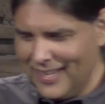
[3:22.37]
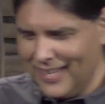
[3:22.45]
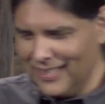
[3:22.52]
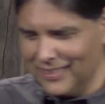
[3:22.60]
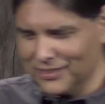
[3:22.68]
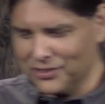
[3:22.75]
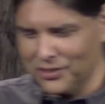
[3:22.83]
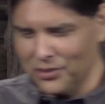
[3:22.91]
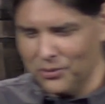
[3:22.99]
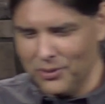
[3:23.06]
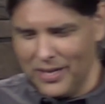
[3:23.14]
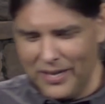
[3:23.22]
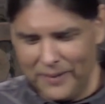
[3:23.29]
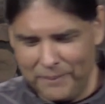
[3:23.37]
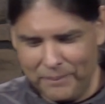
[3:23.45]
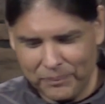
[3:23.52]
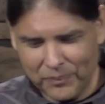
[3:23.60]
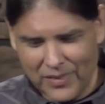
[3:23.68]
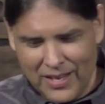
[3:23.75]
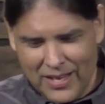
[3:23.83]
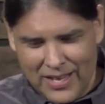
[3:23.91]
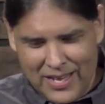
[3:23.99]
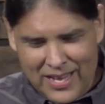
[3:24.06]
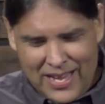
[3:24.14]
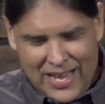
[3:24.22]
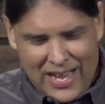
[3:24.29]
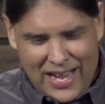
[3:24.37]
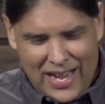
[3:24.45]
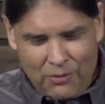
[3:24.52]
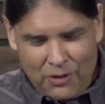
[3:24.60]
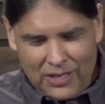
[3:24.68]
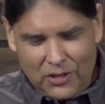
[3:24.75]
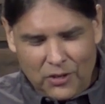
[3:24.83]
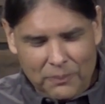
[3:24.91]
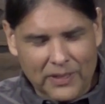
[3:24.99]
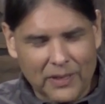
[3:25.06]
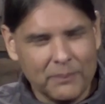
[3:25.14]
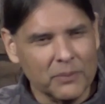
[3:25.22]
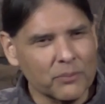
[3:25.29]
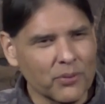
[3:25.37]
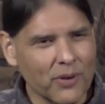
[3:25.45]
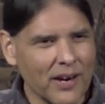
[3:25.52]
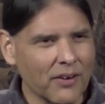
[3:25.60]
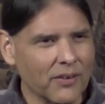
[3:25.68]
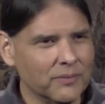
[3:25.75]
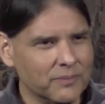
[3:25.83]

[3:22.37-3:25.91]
And so uh, I want to open up in prayer.